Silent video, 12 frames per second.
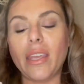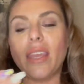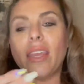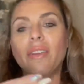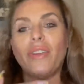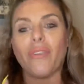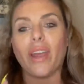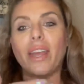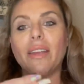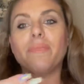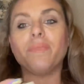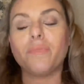
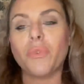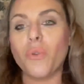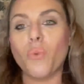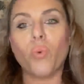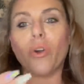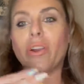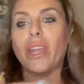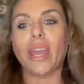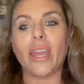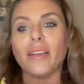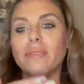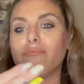right?
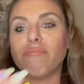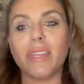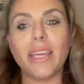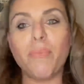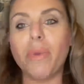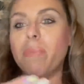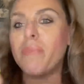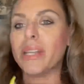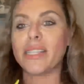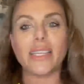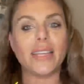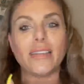Worrying, keeping
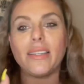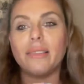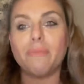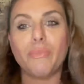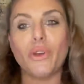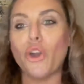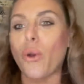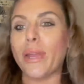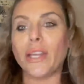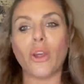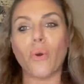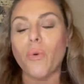busy, but
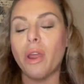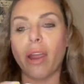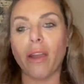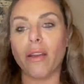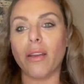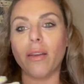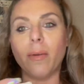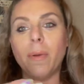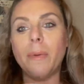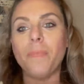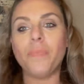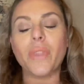going nowhere.
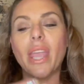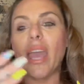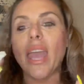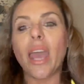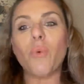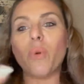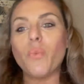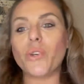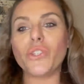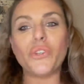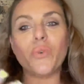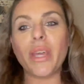And when we're
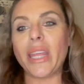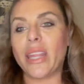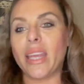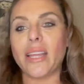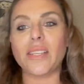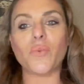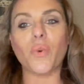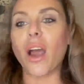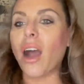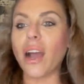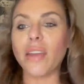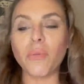doing this, we're
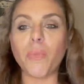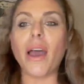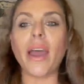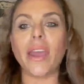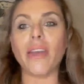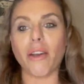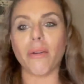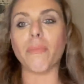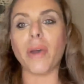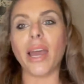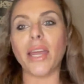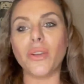occupying our
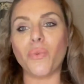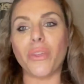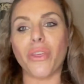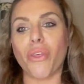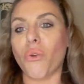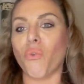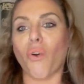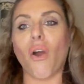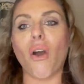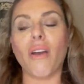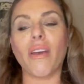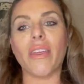mind with the
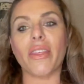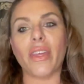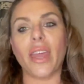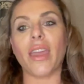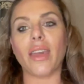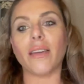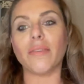wrong thing.